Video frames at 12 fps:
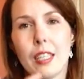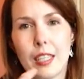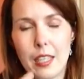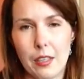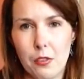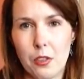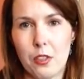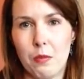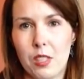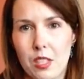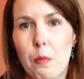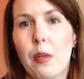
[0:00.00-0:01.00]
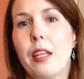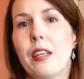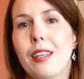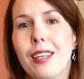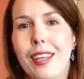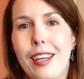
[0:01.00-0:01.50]
give you some discipline
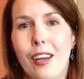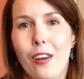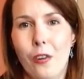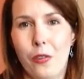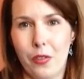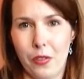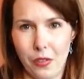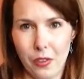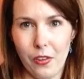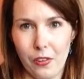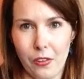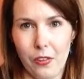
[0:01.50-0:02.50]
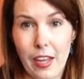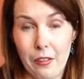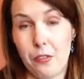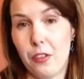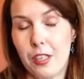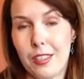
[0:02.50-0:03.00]
on that
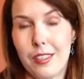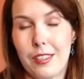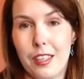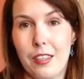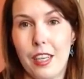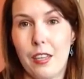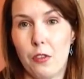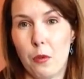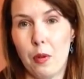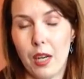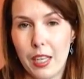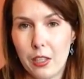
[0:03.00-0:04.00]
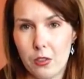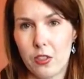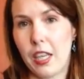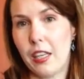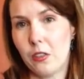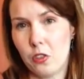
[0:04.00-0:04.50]
front, so that if you're playing your
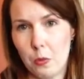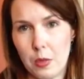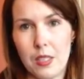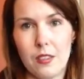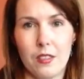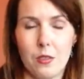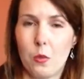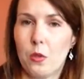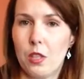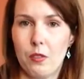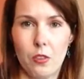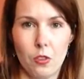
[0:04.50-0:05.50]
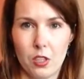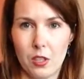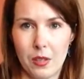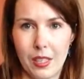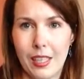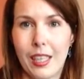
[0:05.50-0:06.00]
scales, your pieces, whatever you're
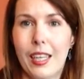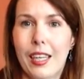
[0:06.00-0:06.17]
doing,